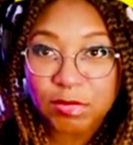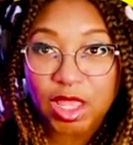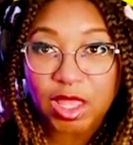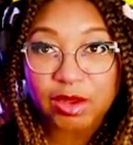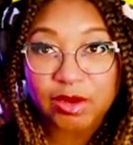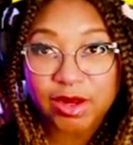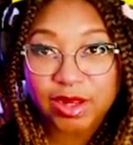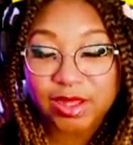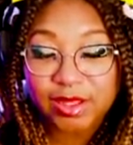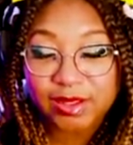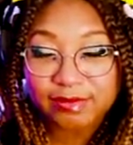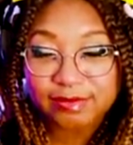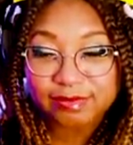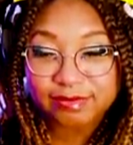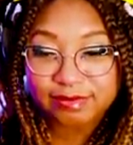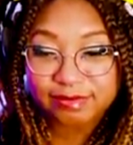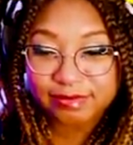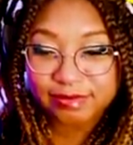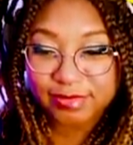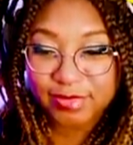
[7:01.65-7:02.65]
Alright.
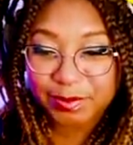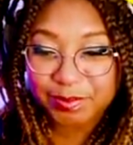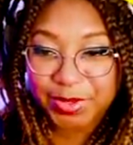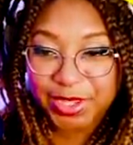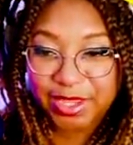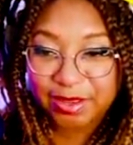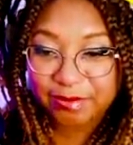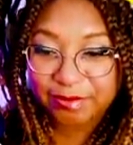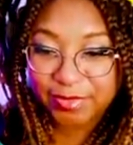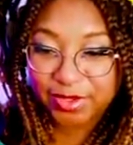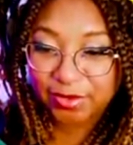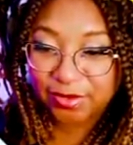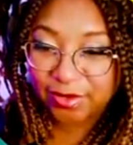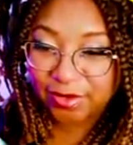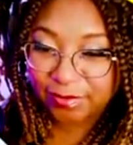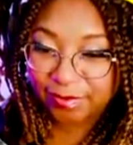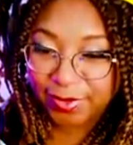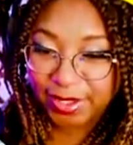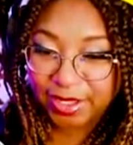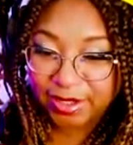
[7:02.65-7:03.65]

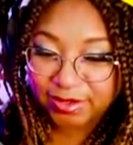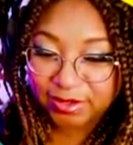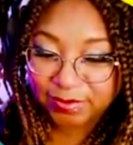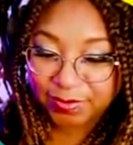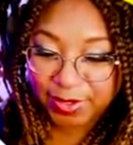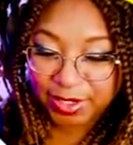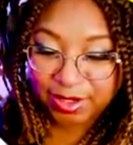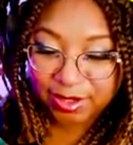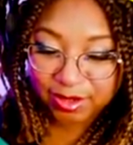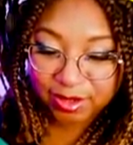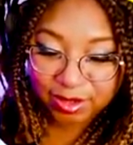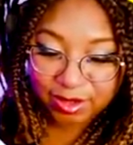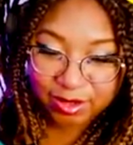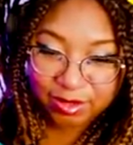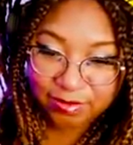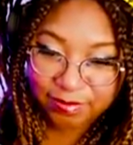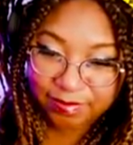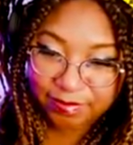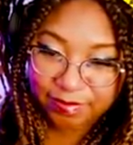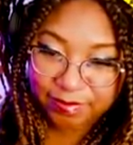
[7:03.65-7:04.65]
Pandora's box, apparently.
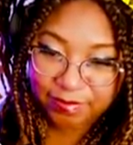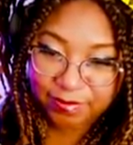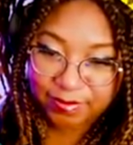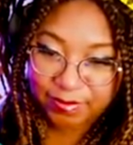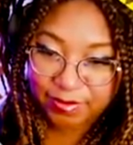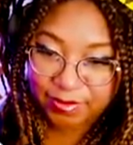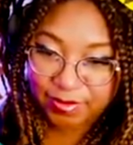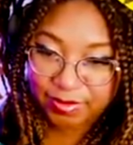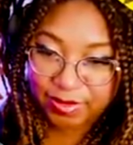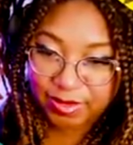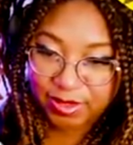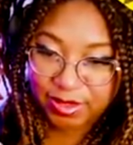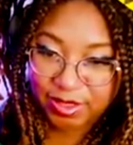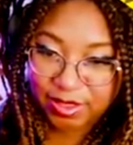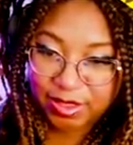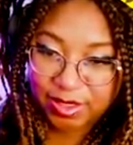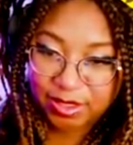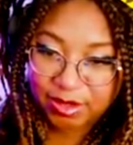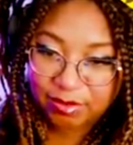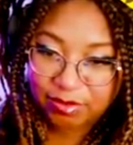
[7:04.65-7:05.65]

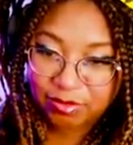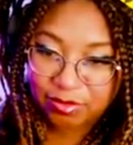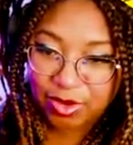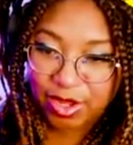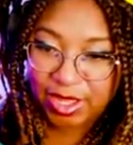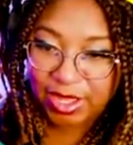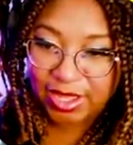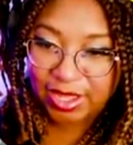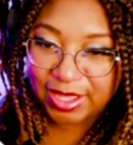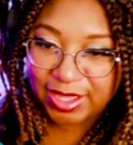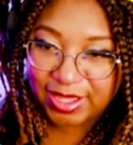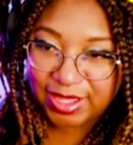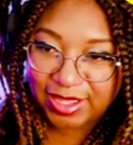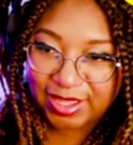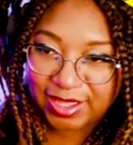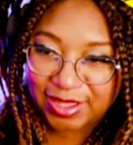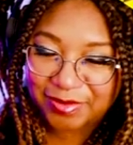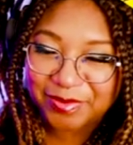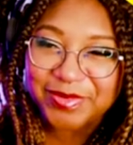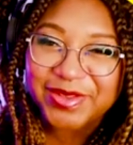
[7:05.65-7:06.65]

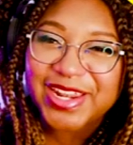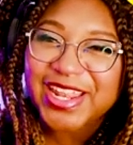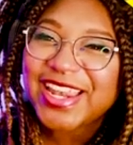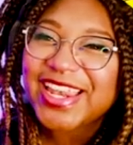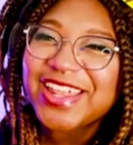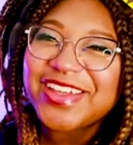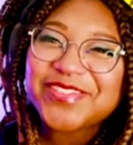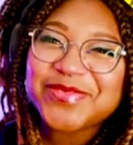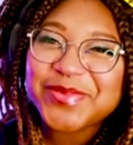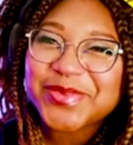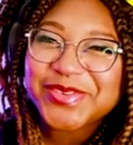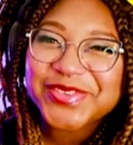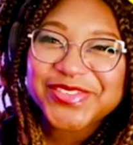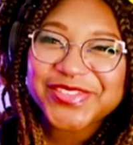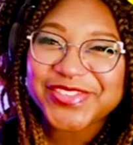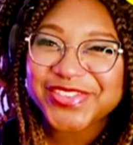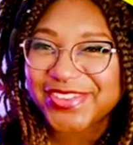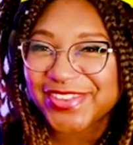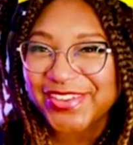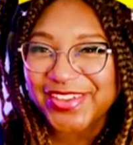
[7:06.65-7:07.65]
Mwahahaha. But I love
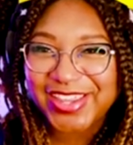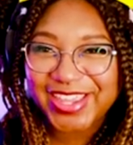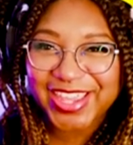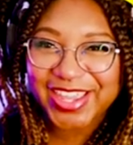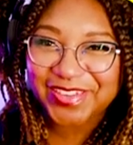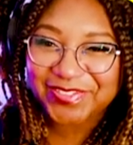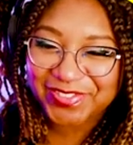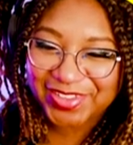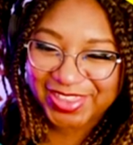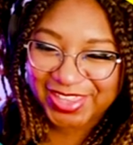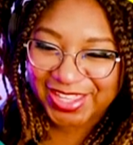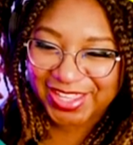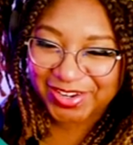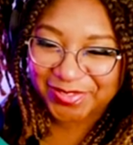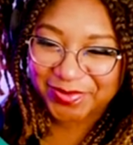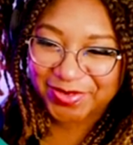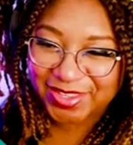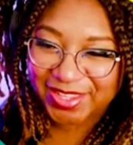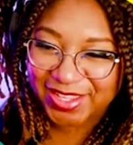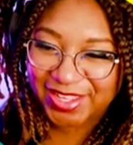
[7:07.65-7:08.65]
booze, so I can't be that
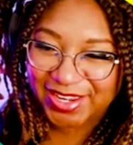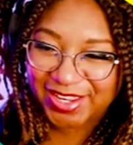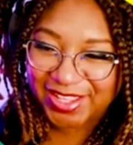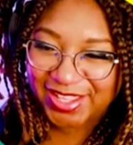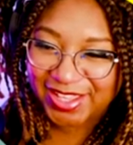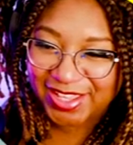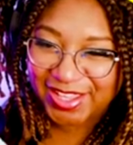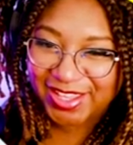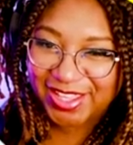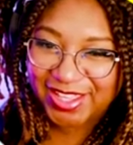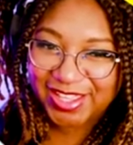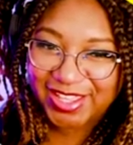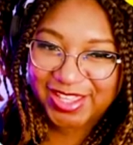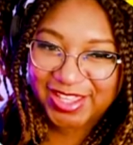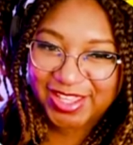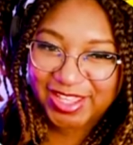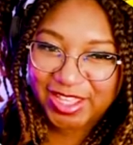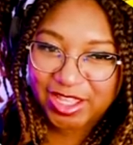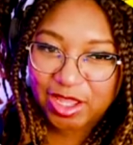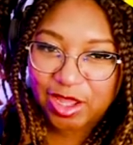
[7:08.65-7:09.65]
upset.
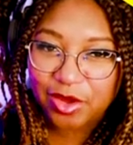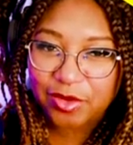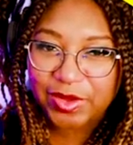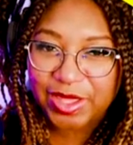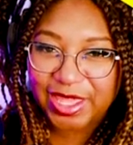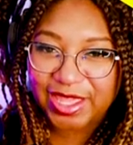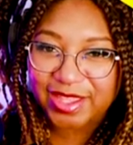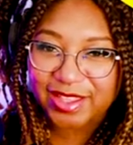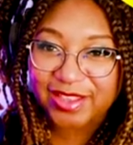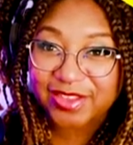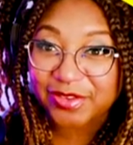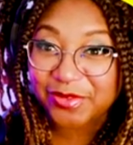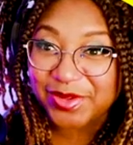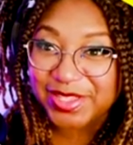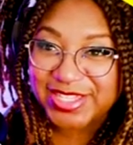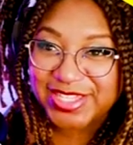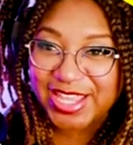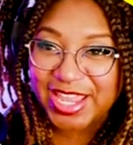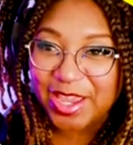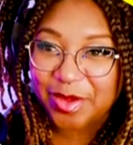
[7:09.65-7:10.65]
Okay, it's
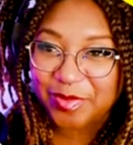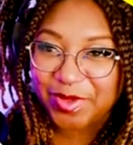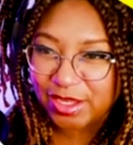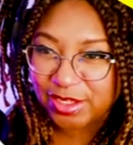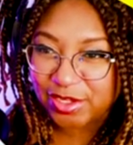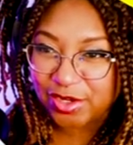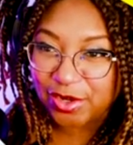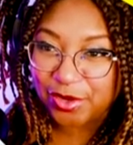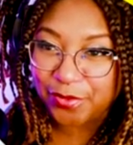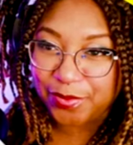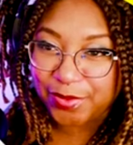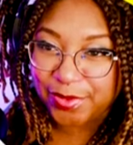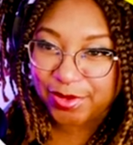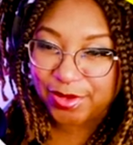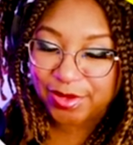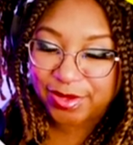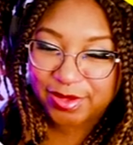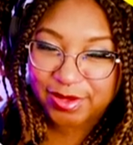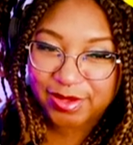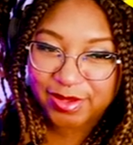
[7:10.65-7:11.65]
quiz time,
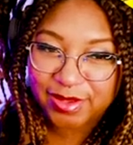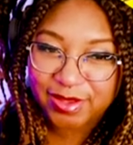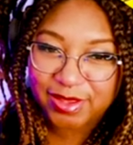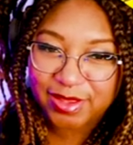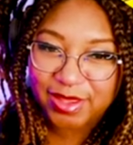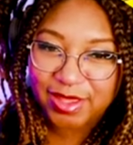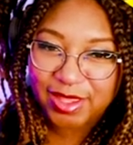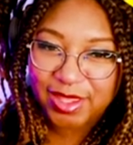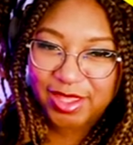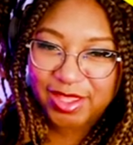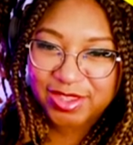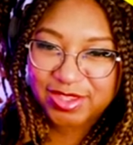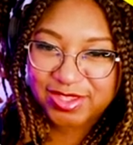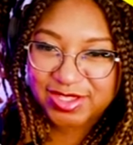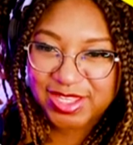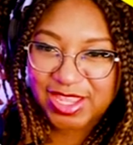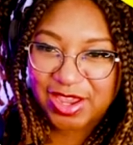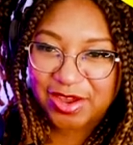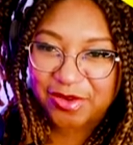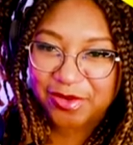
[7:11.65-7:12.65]
interloper.
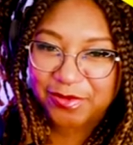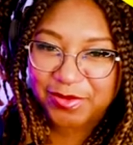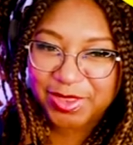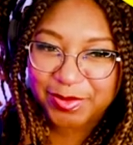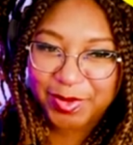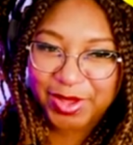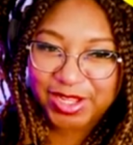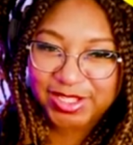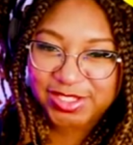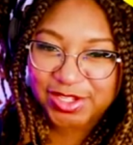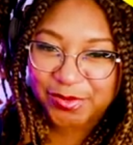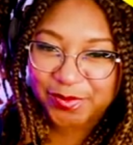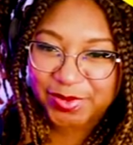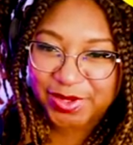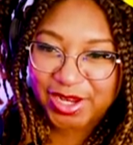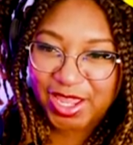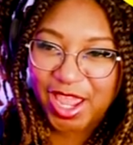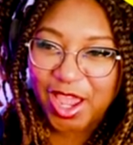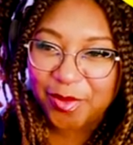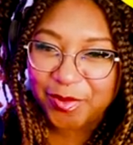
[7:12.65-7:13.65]
Just now, when the box
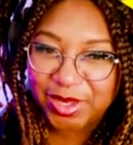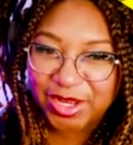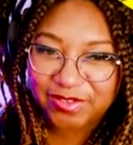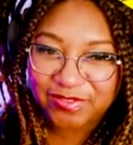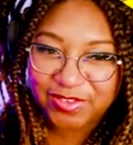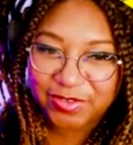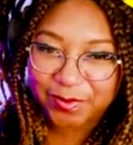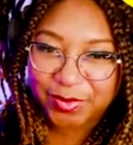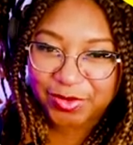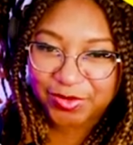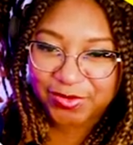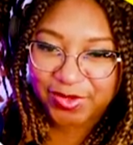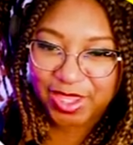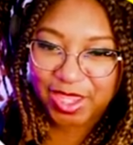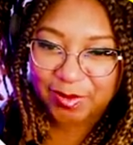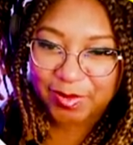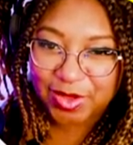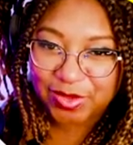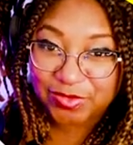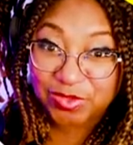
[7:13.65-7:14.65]
opened, how many of us booze
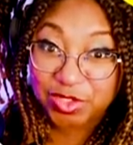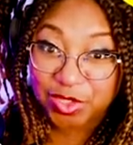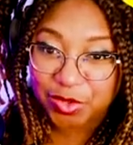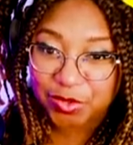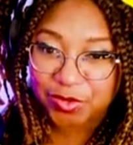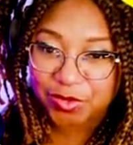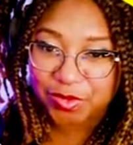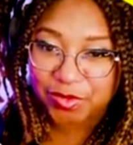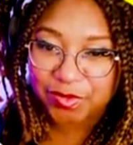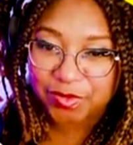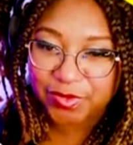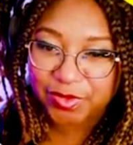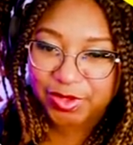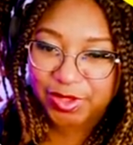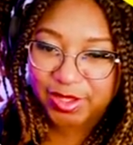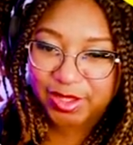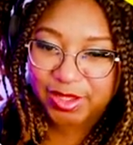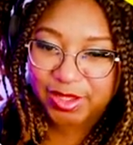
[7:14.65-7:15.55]
came out total?